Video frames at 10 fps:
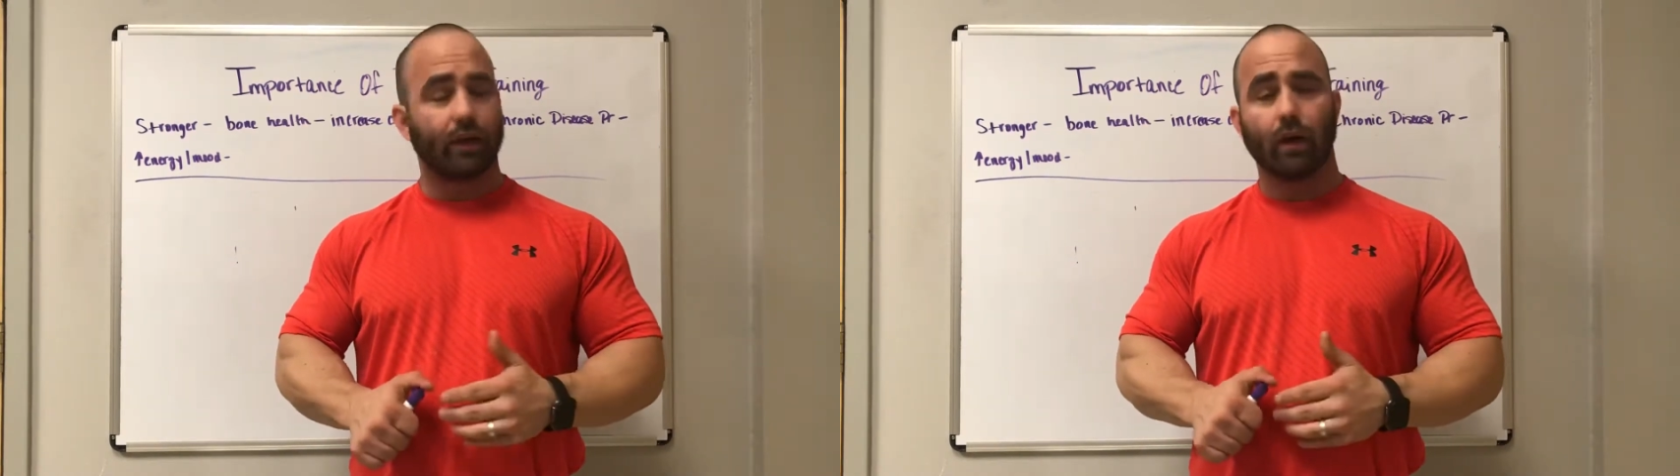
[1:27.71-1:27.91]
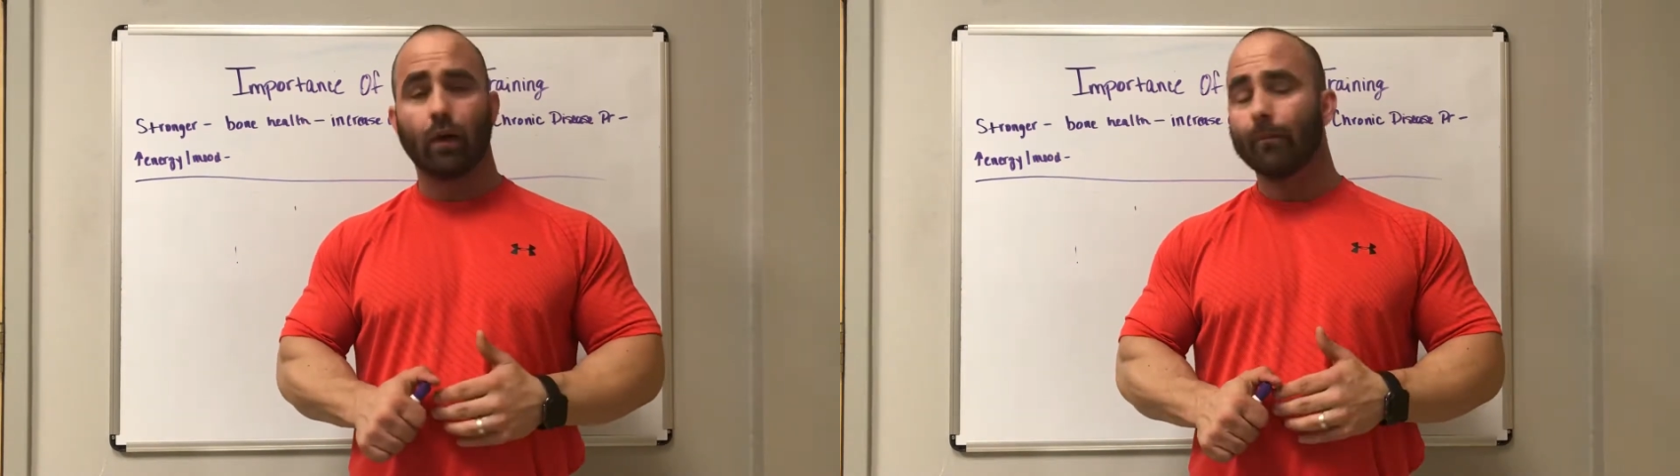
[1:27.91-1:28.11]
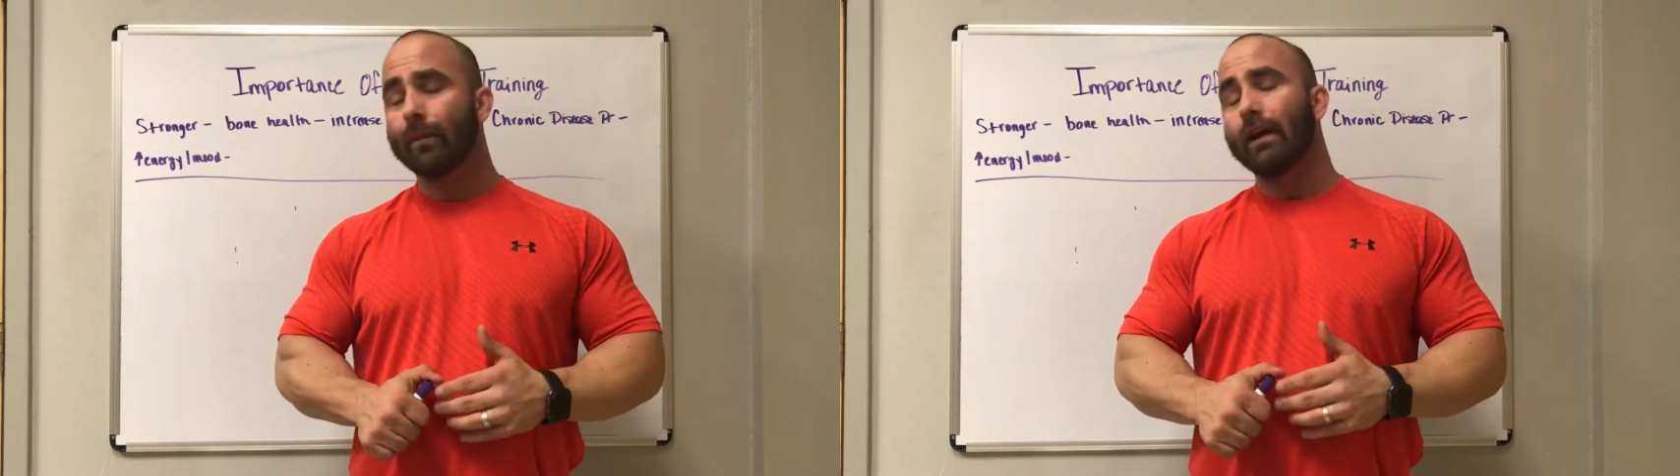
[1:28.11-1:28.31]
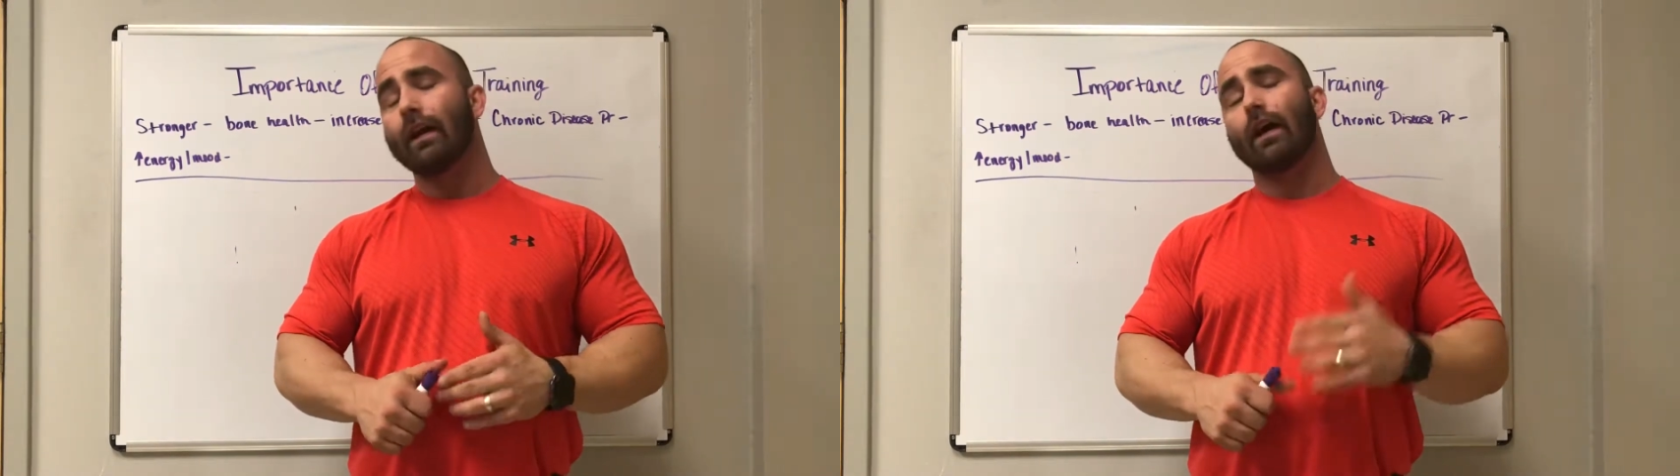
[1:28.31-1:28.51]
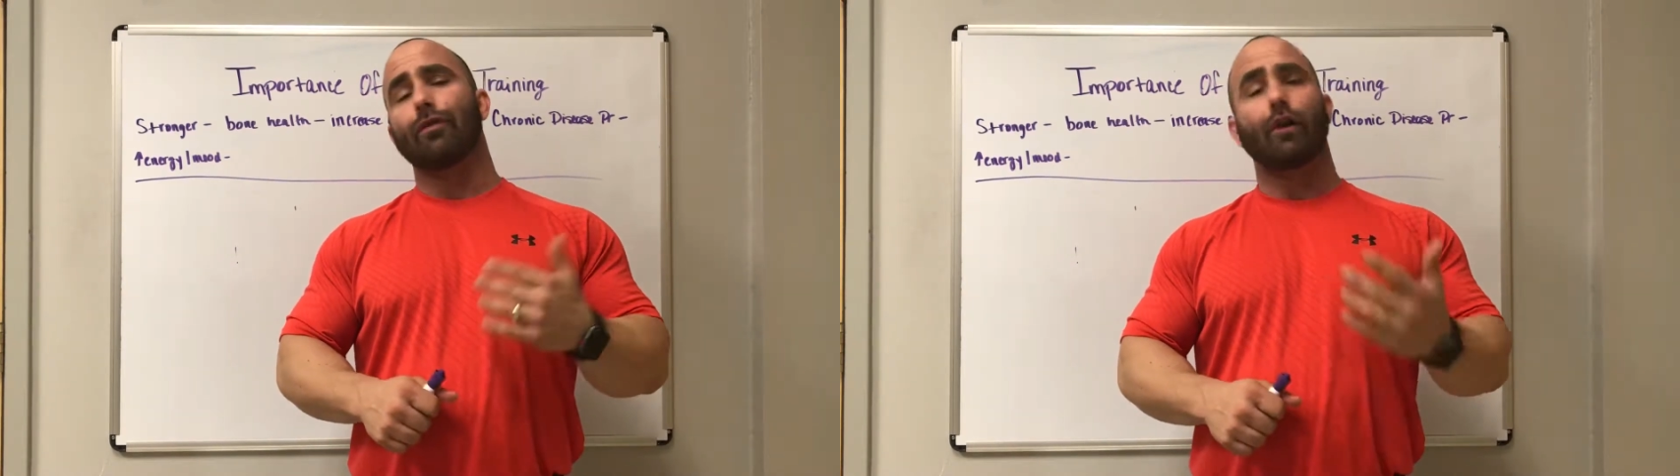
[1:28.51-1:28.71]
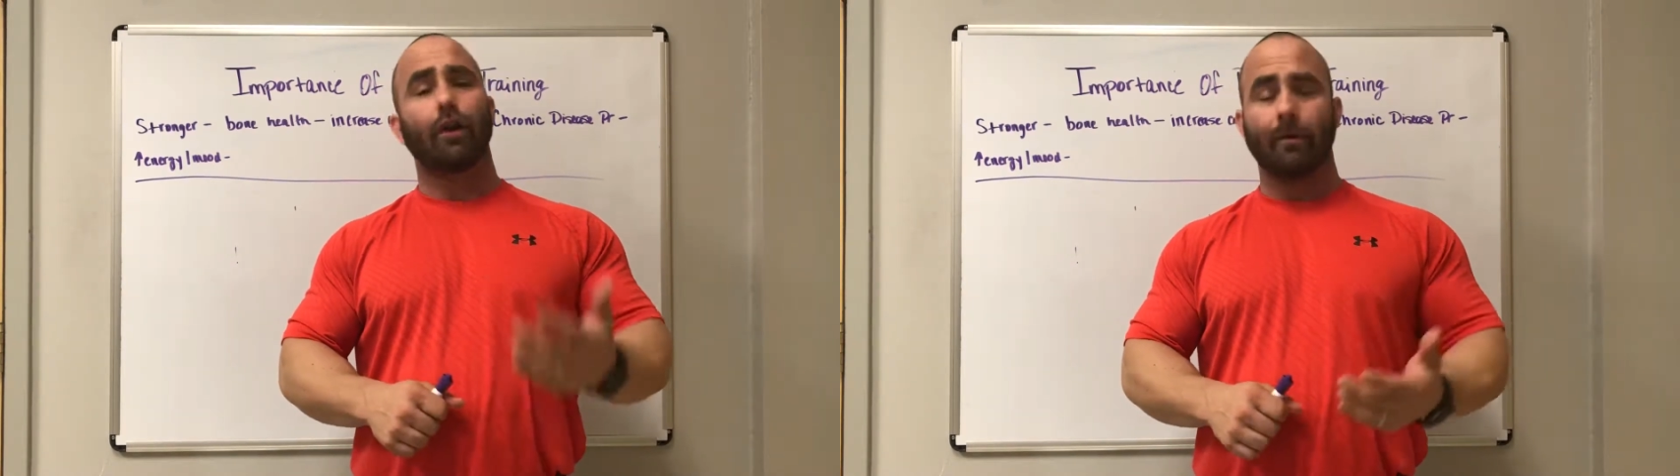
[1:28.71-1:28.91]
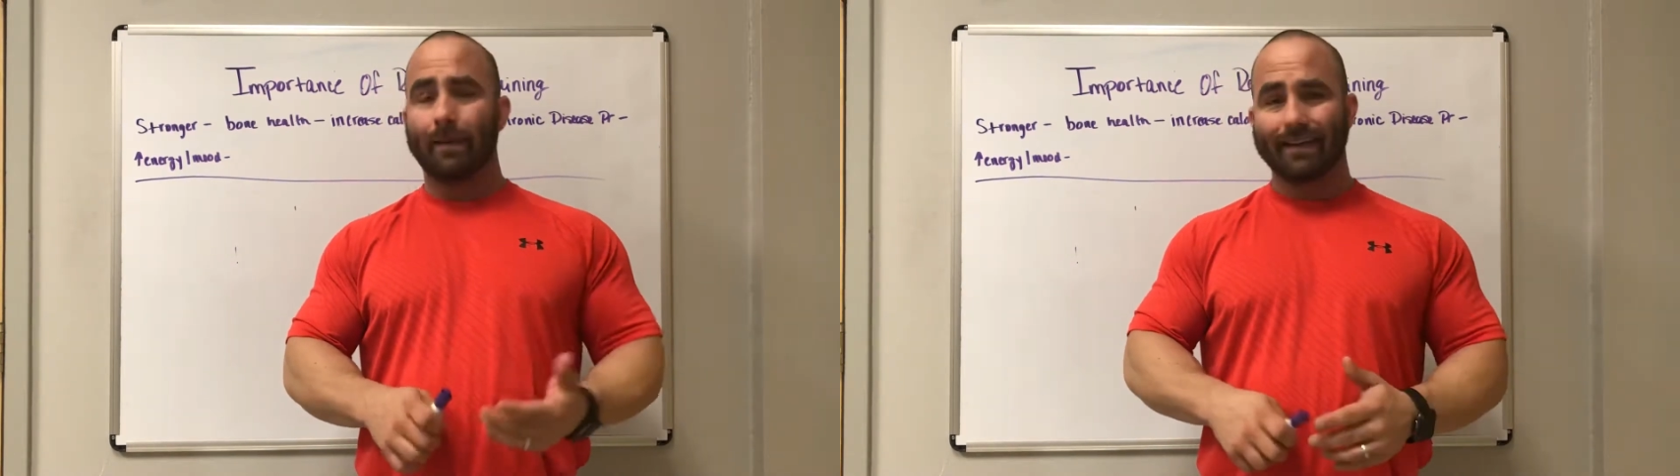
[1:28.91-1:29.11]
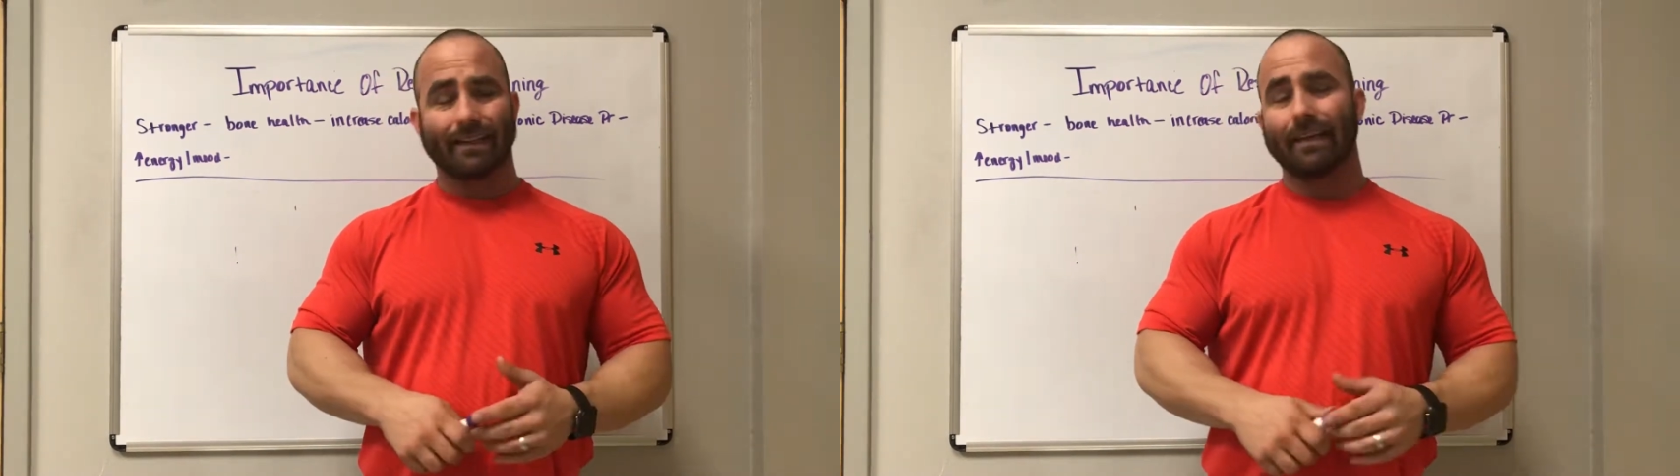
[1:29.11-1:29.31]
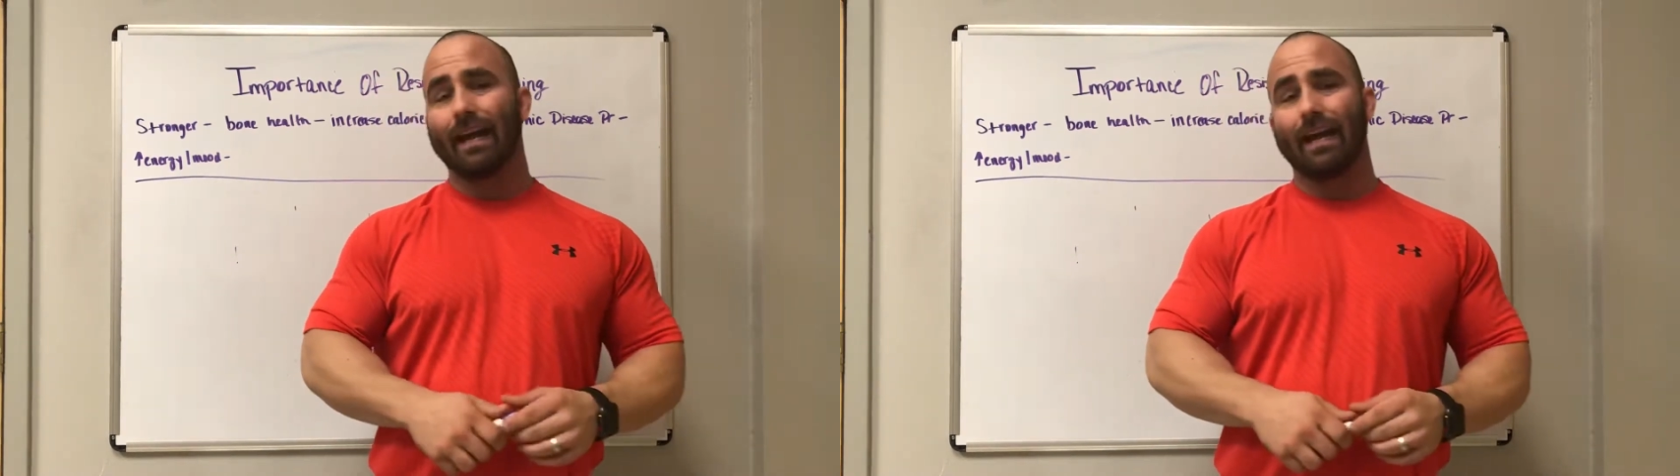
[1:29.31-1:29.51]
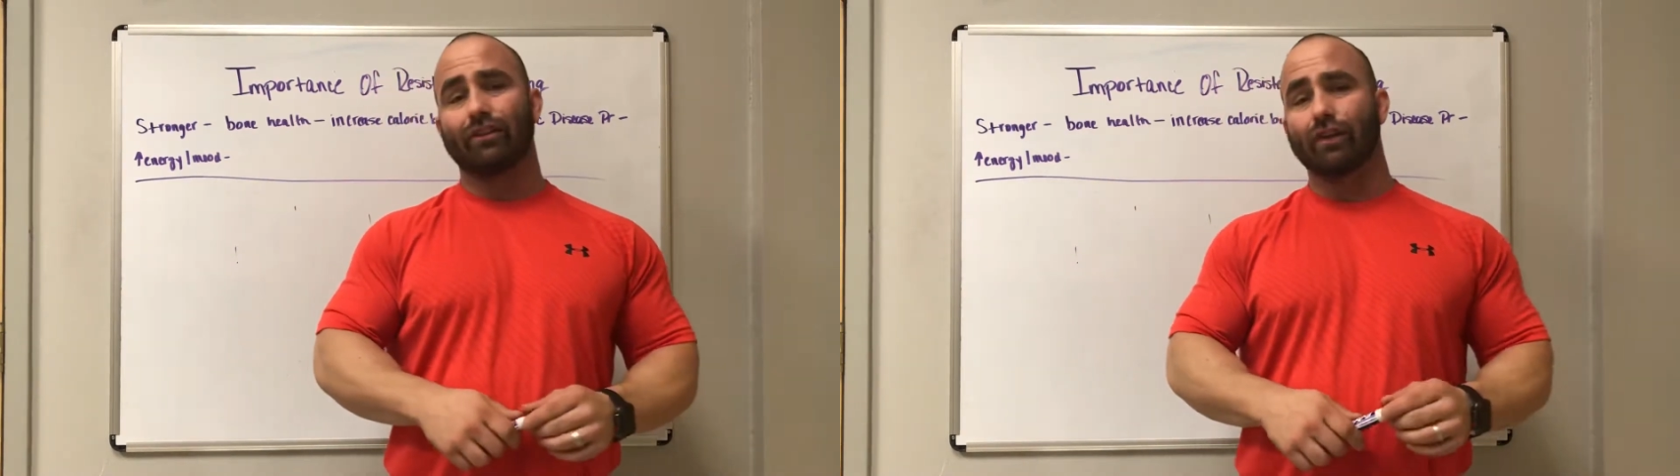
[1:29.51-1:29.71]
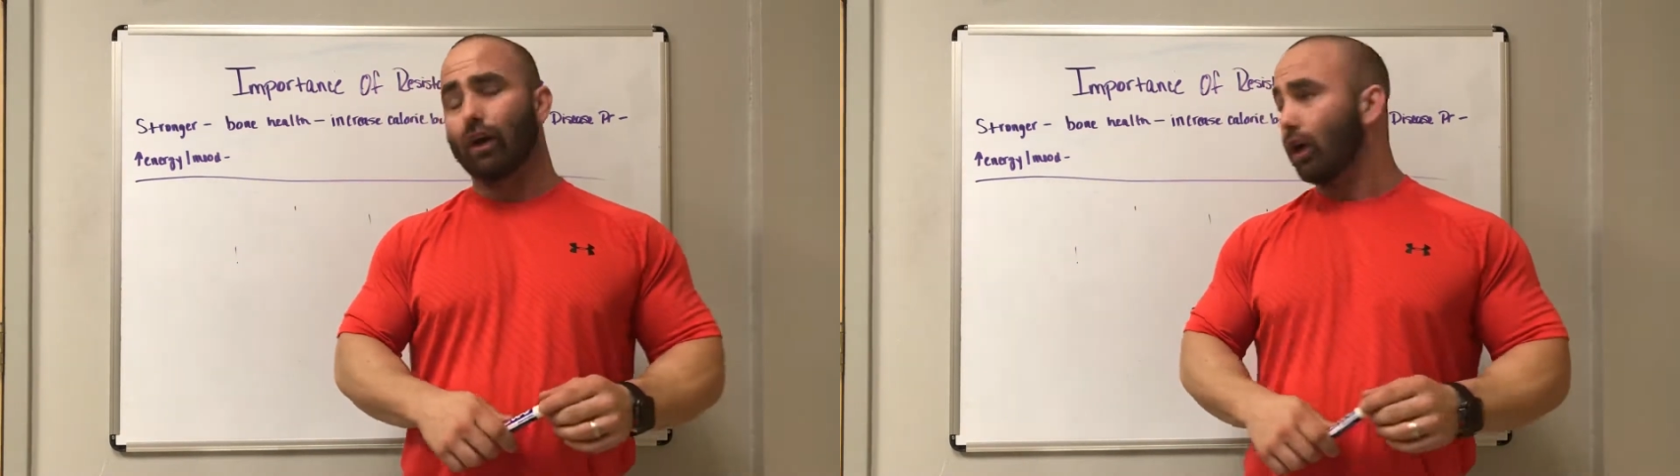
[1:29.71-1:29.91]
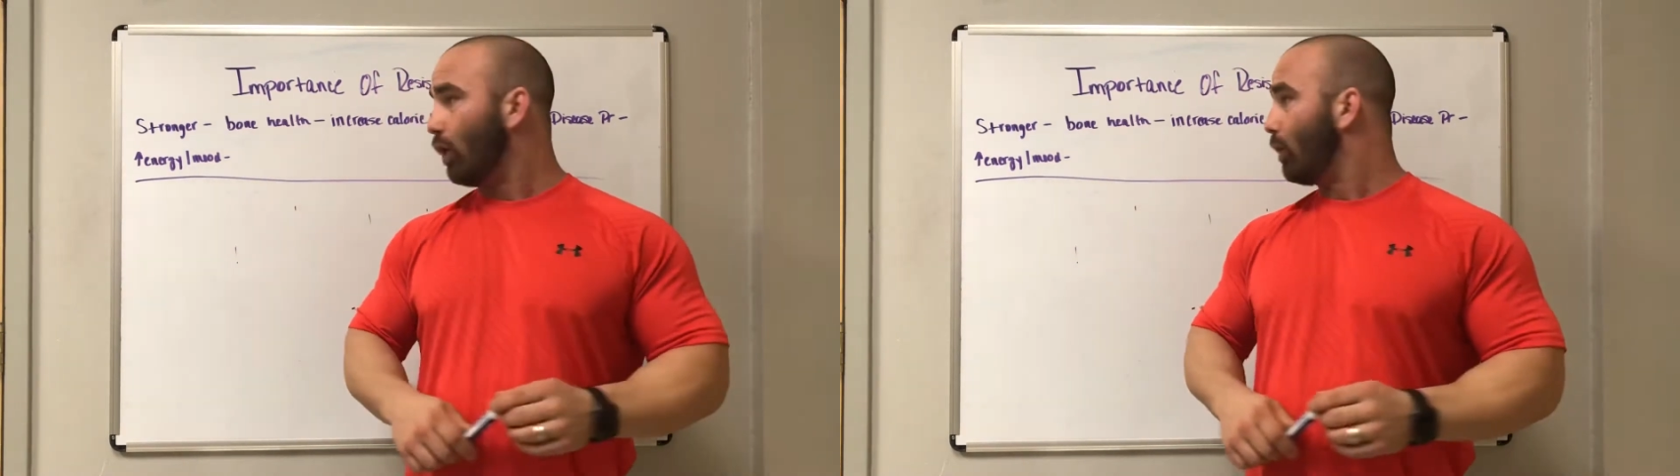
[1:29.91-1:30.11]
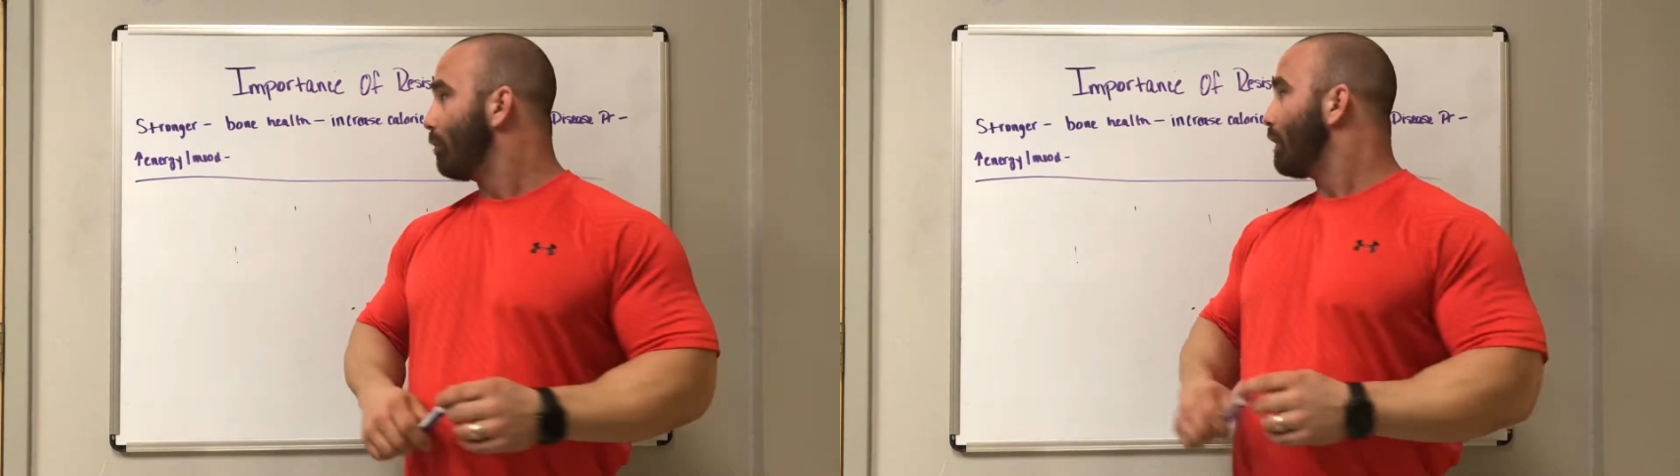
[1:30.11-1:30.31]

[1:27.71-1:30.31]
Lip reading: 30 minutes a day. So,